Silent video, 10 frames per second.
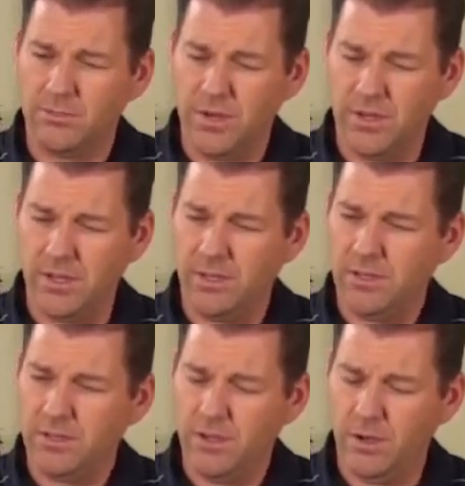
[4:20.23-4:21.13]
Ready?
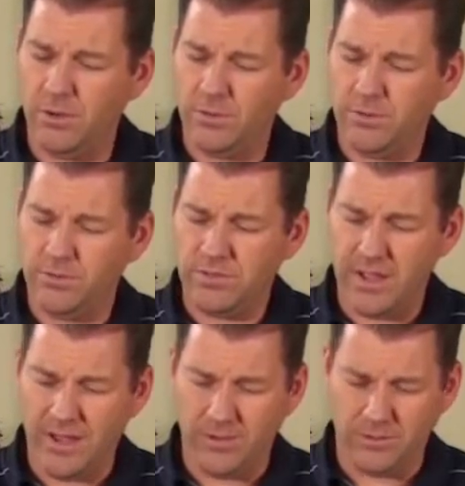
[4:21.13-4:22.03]
Go.
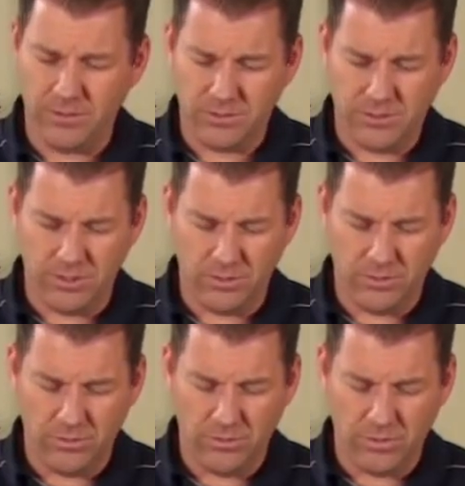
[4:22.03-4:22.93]
Down, 2,
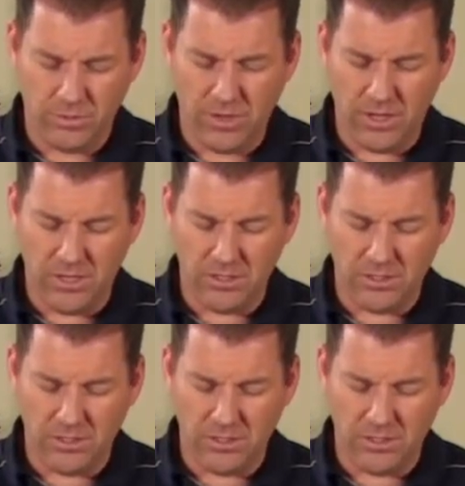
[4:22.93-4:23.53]
3.